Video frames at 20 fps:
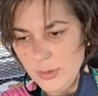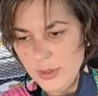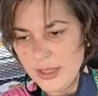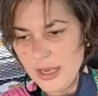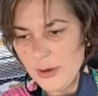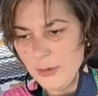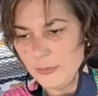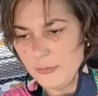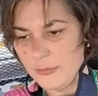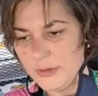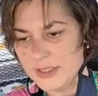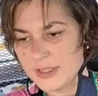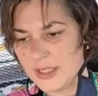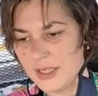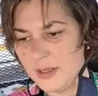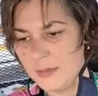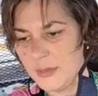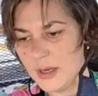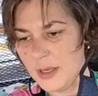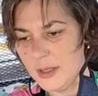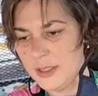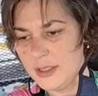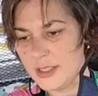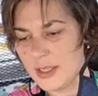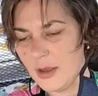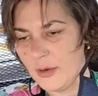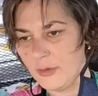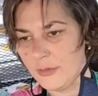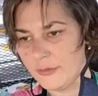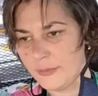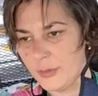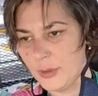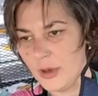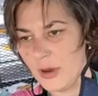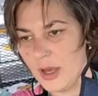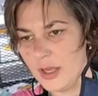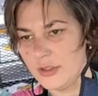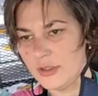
without risking myself, but yeah.